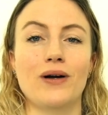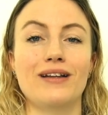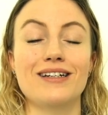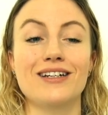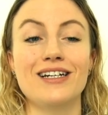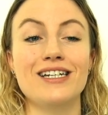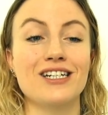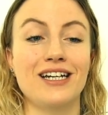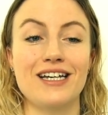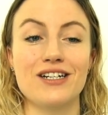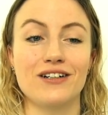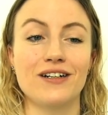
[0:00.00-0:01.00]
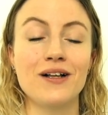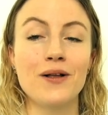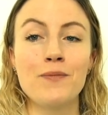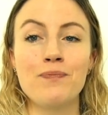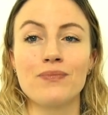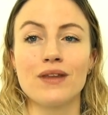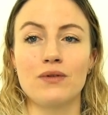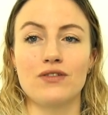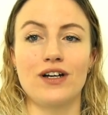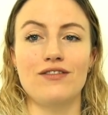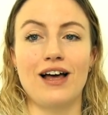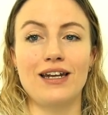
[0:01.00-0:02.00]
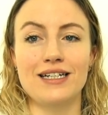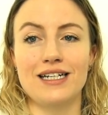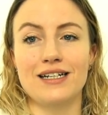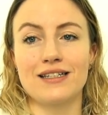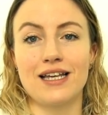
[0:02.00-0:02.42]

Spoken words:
And the dietitian later was very validating,